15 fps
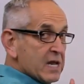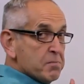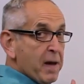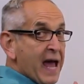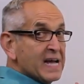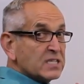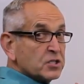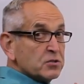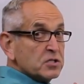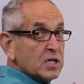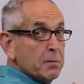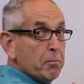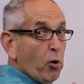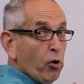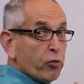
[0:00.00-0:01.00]
lead
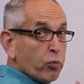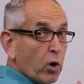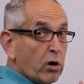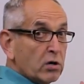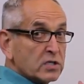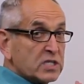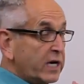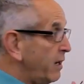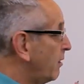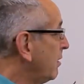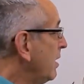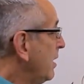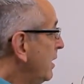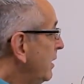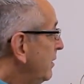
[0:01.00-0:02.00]
pastors in both worlds
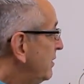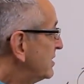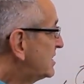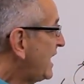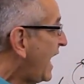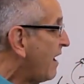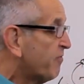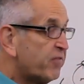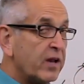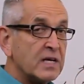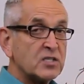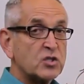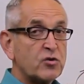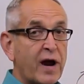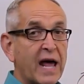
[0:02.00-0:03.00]
here, the staff
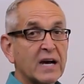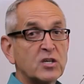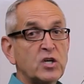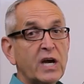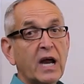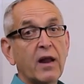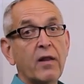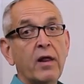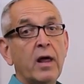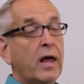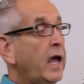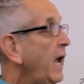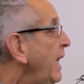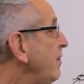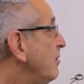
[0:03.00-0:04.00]
does strategy, and
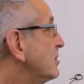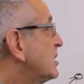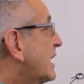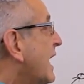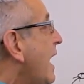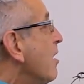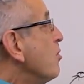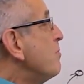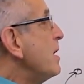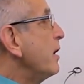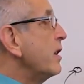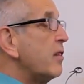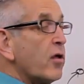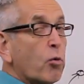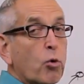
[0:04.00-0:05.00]
there's
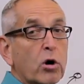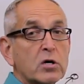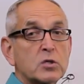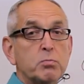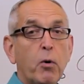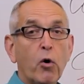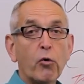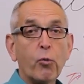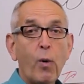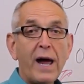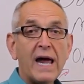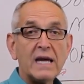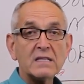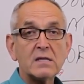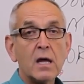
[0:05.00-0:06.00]
accountability that works both
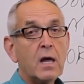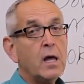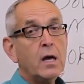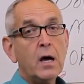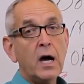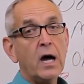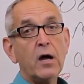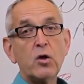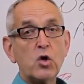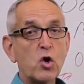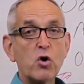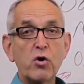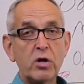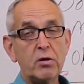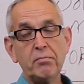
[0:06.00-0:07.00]
ways.
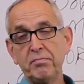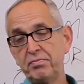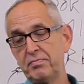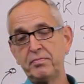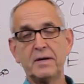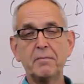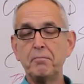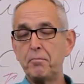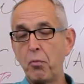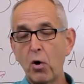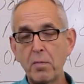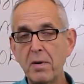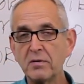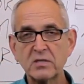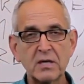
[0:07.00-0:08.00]

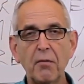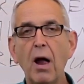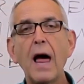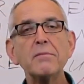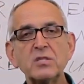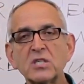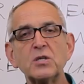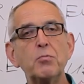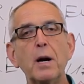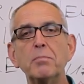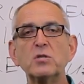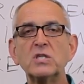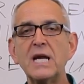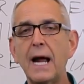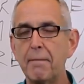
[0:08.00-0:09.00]
Board members say, well, I'm just a
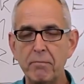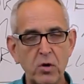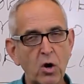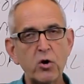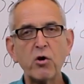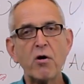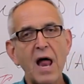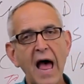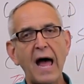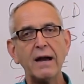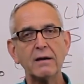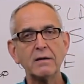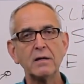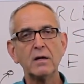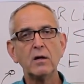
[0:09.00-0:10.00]
rubber stamp. No, you're
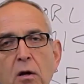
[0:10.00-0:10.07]
not.